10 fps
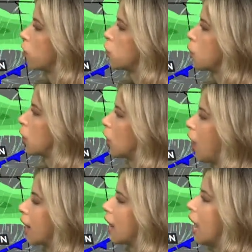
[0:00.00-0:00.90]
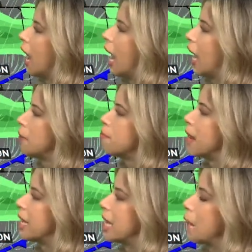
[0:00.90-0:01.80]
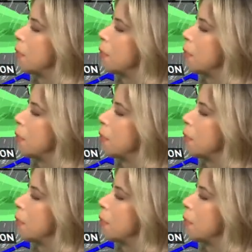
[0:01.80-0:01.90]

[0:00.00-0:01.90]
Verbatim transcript: of 2 o'clock on Monday.